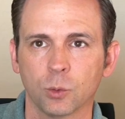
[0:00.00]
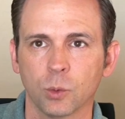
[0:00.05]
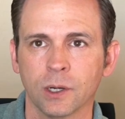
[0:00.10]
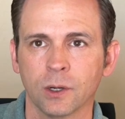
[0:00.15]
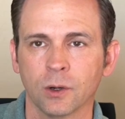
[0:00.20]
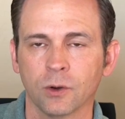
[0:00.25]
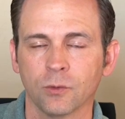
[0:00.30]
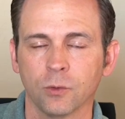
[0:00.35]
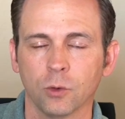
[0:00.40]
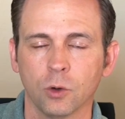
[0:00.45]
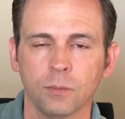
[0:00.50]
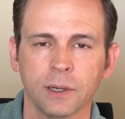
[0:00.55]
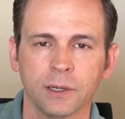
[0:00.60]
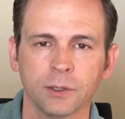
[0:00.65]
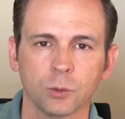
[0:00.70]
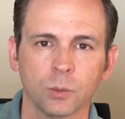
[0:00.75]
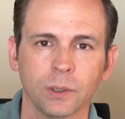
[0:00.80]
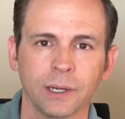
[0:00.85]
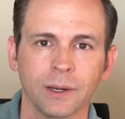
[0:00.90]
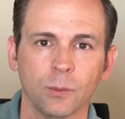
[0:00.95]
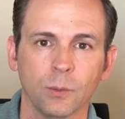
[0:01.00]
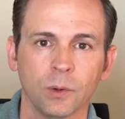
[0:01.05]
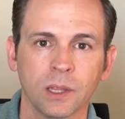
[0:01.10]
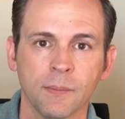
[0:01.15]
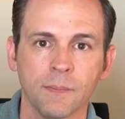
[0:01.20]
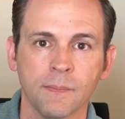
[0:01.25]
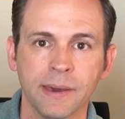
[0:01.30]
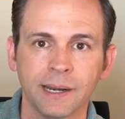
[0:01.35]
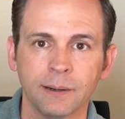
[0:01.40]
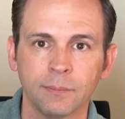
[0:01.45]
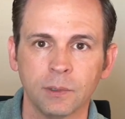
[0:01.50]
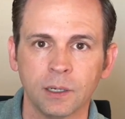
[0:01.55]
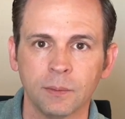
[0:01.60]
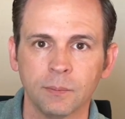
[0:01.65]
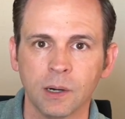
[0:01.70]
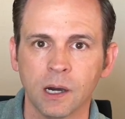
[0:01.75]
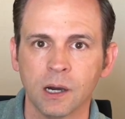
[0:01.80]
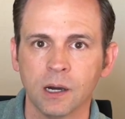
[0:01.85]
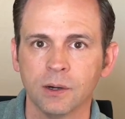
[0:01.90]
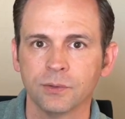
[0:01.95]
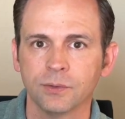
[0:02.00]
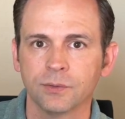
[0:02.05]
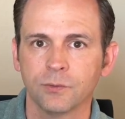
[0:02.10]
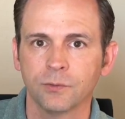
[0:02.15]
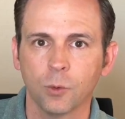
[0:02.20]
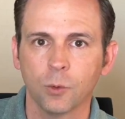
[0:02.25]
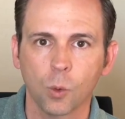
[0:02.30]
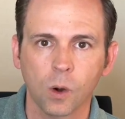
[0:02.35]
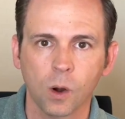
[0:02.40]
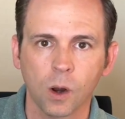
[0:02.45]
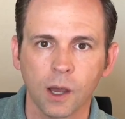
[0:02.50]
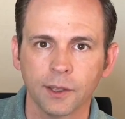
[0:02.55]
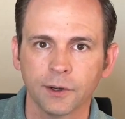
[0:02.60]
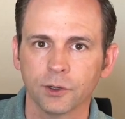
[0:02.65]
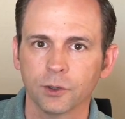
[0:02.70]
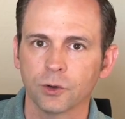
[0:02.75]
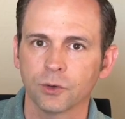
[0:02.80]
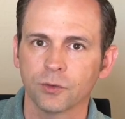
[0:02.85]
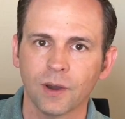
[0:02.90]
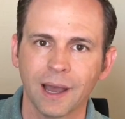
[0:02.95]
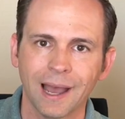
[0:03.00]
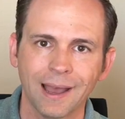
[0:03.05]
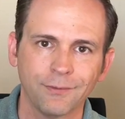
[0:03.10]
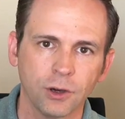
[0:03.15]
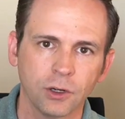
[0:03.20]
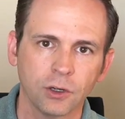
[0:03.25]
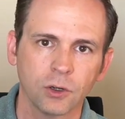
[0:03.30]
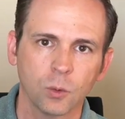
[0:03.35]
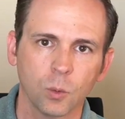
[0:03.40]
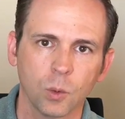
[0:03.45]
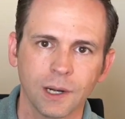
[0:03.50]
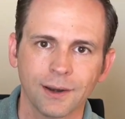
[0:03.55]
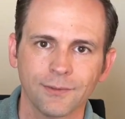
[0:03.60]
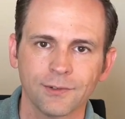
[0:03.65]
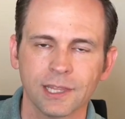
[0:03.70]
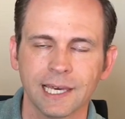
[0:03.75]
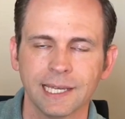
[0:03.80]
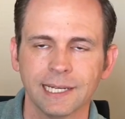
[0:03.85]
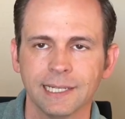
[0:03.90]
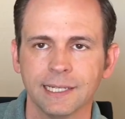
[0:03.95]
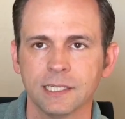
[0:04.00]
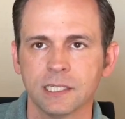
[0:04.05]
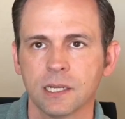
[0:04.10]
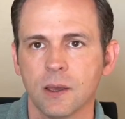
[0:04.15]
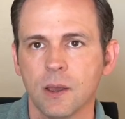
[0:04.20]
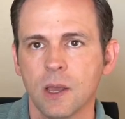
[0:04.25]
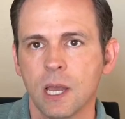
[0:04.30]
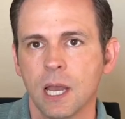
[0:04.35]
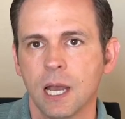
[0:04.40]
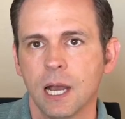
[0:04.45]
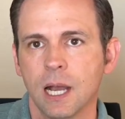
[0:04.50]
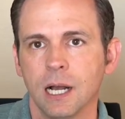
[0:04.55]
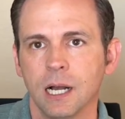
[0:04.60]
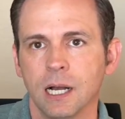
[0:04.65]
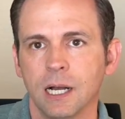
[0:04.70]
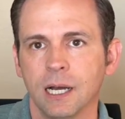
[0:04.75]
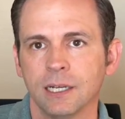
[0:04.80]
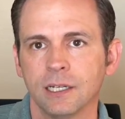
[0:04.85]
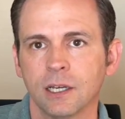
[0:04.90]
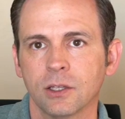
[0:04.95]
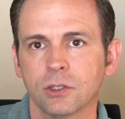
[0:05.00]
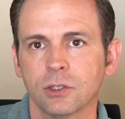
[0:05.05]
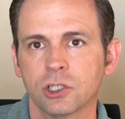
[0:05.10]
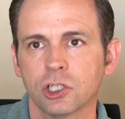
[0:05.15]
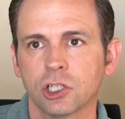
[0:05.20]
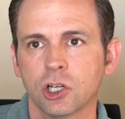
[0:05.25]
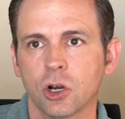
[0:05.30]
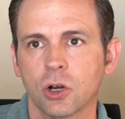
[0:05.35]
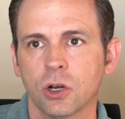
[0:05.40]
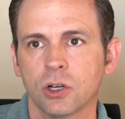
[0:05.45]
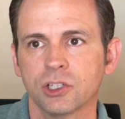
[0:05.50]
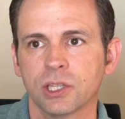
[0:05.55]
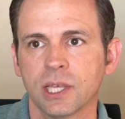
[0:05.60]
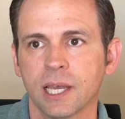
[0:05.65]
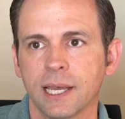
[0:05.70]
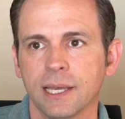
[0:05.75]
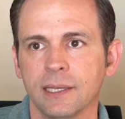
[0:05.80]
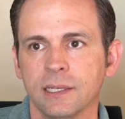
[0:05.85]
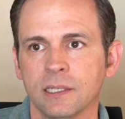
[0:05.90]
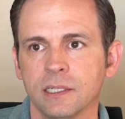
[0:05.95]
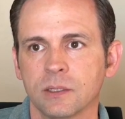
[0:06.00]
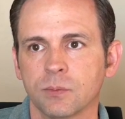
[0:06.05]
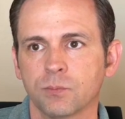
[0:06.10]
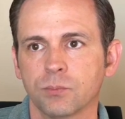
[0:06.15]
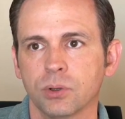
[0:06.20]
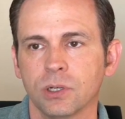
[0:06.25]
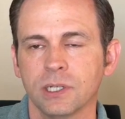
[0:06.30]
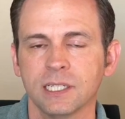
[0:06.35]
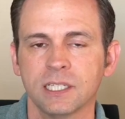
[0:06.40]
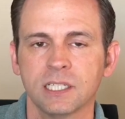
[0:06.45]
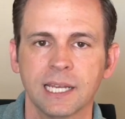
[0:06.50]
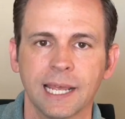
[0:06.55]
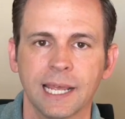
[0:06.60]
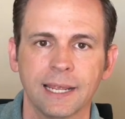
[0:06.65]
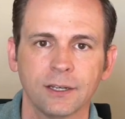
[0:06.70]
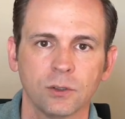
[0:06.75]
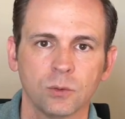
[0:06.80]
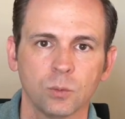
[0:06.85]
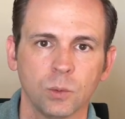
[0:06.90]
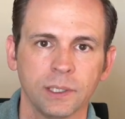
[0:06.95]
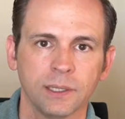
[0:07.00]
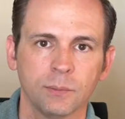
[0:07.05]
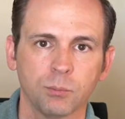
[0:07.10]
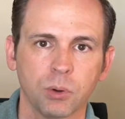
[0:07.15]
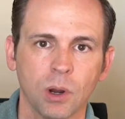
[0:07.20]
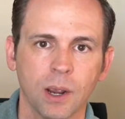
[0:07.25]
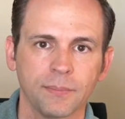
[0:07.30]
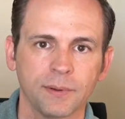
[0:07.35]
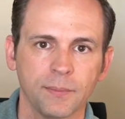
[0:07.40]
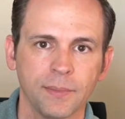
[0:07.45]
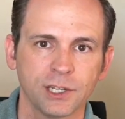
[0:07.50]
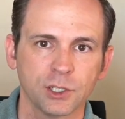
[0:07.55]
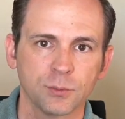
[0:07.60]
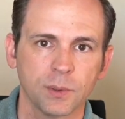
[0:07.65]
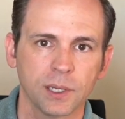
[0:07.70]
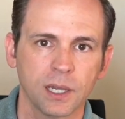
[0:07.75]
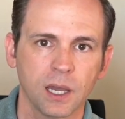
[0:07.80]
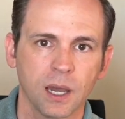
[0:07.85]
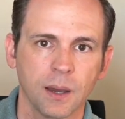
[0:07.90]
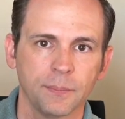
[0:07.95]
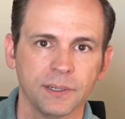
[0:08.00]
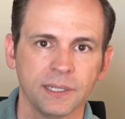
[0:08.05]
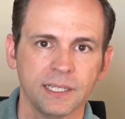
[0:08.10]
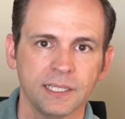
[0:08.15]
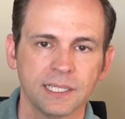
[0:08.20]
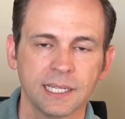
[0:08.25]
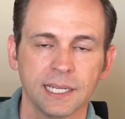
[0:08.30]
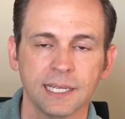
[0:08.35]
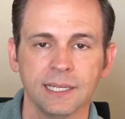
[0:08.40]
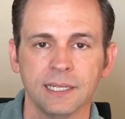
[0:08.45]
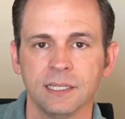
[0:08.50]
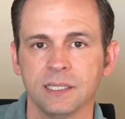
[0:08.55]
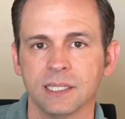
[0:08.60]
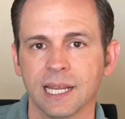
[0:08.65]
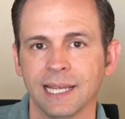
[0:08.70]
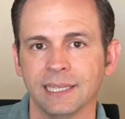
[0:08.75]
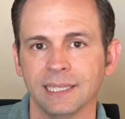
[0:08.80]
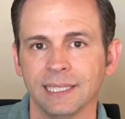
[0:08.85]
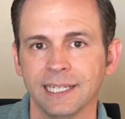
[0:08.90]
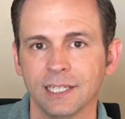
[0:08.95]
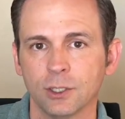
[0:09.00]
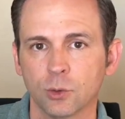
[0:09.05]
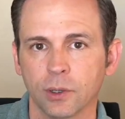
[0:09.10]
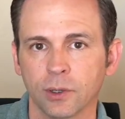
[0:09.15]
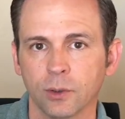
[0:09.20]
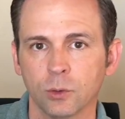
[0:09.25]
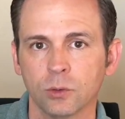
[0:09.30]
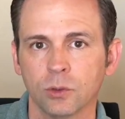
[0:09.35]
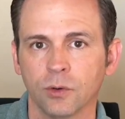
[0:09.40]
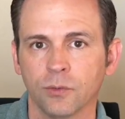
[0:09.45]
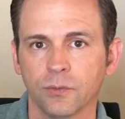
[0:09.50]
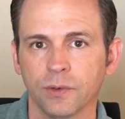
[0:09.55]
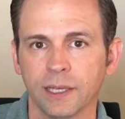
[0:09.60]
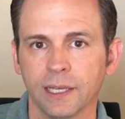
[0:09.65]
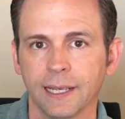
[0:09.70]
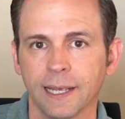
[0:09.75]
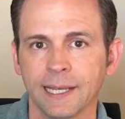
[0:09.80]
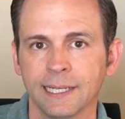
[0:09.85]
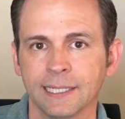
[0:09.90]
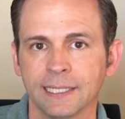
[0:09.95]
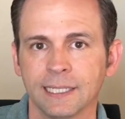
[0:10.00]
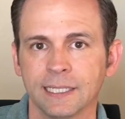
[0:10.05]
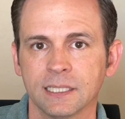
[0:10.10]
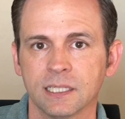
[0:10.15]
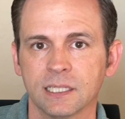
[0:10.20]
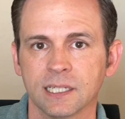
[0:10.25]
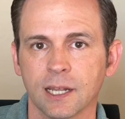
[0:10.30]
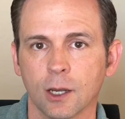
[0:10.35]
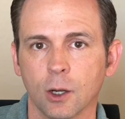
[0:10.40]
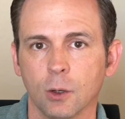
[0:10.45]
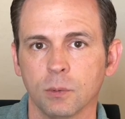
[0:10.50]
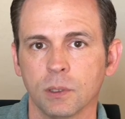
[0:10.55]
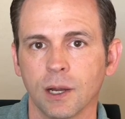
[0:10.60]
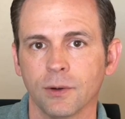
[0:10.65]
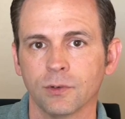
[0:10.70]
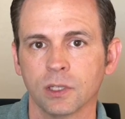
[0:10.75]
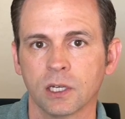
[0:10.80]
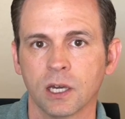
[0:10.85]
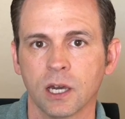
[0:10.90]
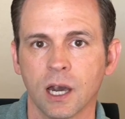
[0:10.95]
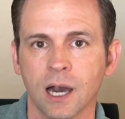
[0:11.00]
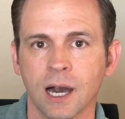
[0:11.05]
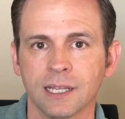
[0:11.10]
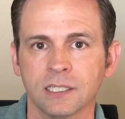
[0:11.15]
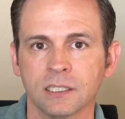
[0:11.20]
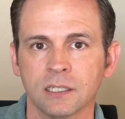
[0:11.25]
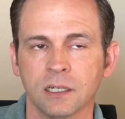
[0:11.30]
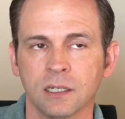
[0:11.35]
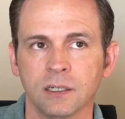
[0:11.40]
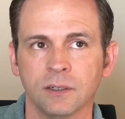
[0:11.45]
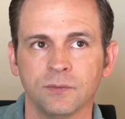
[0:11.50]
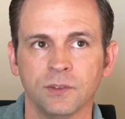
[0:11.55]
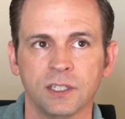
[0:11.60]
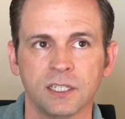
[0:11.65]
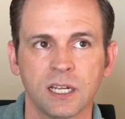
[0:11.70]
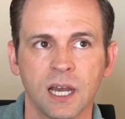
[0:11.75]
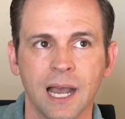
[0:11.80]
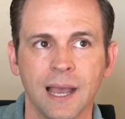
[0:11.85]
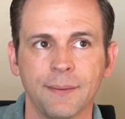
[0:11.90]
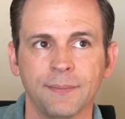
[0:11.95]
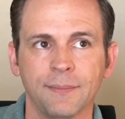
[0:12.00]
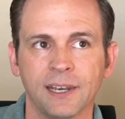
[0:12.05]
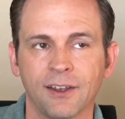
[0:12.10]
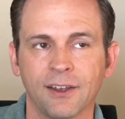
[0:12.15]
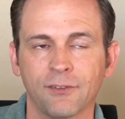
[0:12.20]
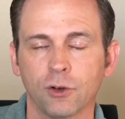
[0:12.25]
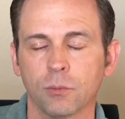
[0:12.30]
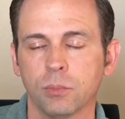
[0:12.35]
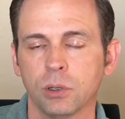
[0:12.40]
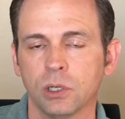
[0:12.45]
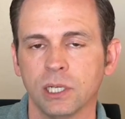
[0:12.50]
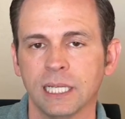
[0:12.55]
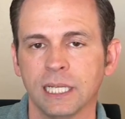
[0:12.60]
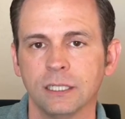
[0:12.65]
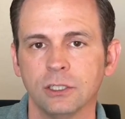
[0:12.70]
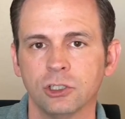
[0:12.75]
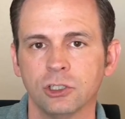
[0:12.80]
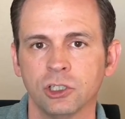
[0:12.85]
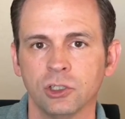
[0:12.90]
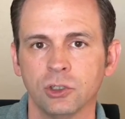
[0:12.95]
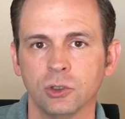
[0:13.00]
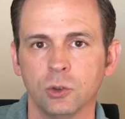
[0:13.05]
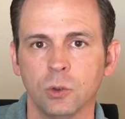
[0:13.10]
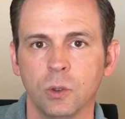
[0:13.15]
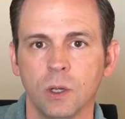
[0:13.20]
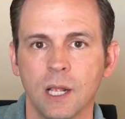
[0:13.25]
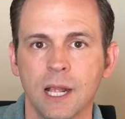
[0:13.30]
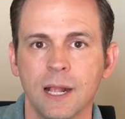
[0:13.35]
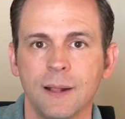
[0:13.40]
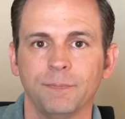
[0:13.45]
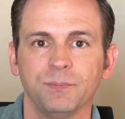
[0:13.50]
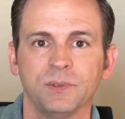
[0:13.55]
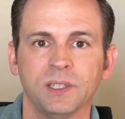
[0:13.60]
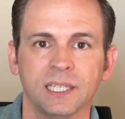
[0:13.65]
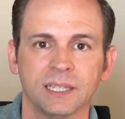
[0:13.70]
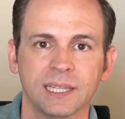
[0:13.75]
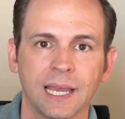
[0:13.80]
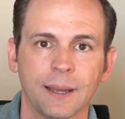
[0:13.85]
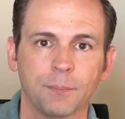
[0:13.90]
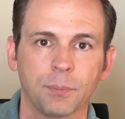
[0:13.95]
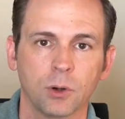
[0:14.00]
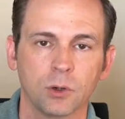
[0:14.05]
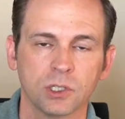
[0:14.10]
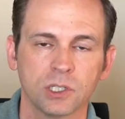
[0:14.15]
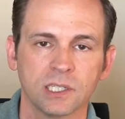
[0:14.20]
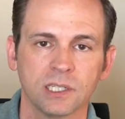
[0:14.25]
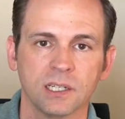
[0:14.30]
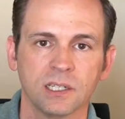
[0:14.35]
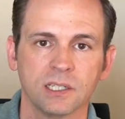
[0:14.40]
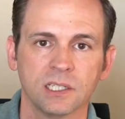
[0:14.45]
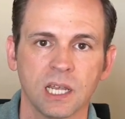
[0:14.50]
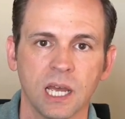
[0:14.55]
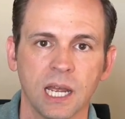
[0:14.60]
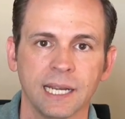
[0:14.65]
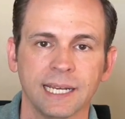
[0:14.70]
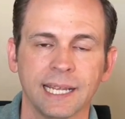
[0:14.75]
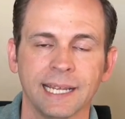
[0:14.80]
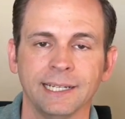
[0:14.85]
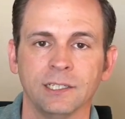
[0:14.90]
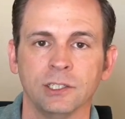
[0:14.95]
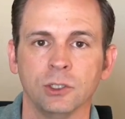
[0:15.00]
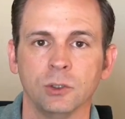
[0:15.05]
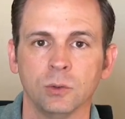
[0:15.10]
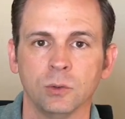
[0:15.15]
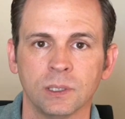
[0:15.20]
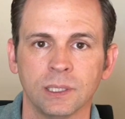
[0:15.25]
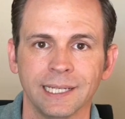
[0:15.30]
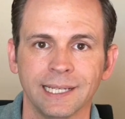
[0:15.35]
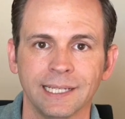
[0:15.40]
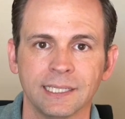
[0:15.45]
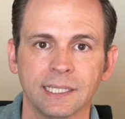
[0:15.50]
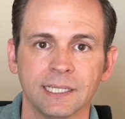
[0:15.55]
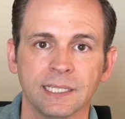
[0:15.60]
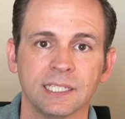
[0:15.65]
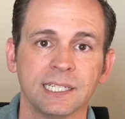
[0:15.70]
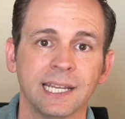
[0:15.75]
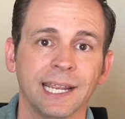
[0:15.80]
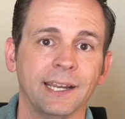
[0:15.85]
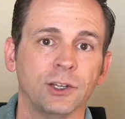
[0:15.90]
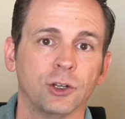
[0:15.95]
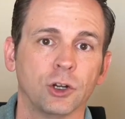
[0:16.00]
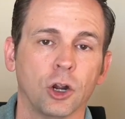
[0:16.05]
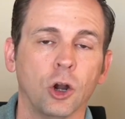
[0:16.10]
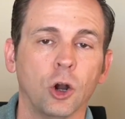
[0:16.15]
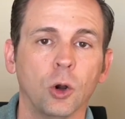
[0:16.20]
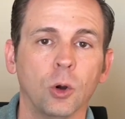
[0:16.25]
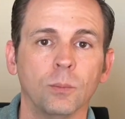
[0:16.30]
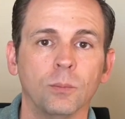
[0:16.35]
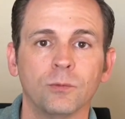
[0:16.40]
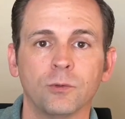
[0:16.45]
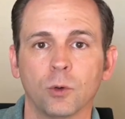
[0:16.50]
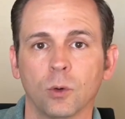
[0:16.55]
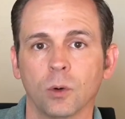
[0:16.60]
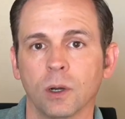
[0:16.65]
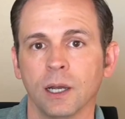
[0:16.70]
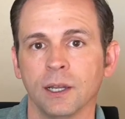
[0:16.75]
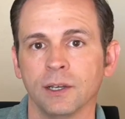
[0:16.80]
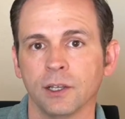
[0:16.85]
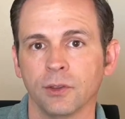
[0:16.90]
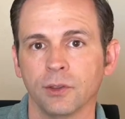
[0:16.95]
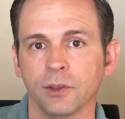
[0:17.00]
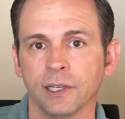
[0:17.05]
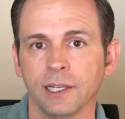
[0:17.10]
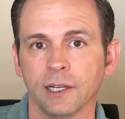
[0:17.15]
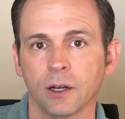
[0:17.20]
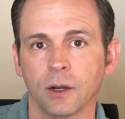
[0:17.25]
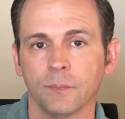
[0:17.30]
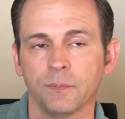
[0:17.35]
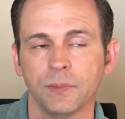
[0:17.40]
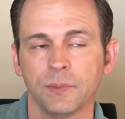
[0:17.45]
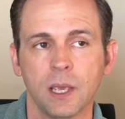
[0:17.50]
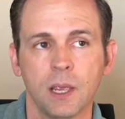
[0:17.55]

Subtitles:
rent or full month rent with a minimum of $400 or $500 or whatever that is. Another charge that is pretty standard with property management companies is a lease renewal fee, and this is to help cover the costs of the time and effort put in to get that person to sign a new lease and stay in your home for another year.